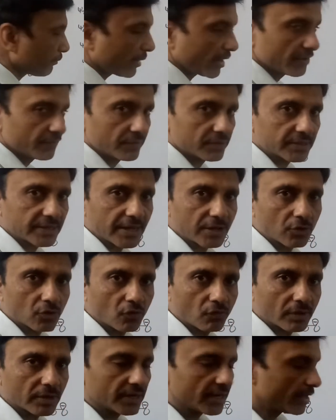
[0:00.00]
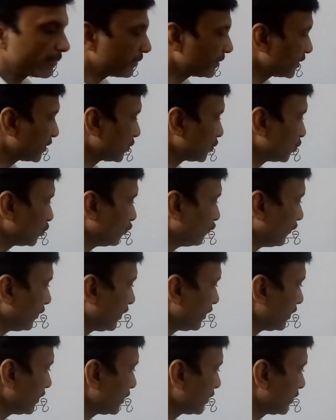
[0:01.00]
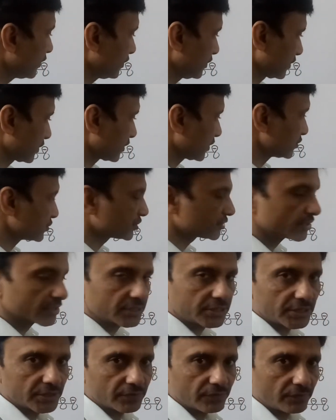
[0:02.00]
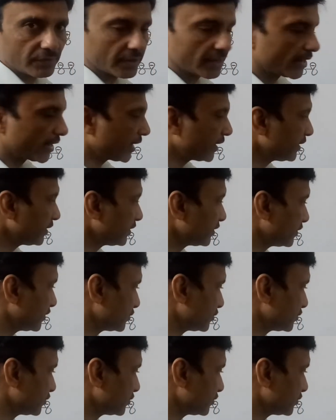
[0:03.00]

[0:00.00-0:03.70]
Pi 1 can overlap in a two-way, constructive and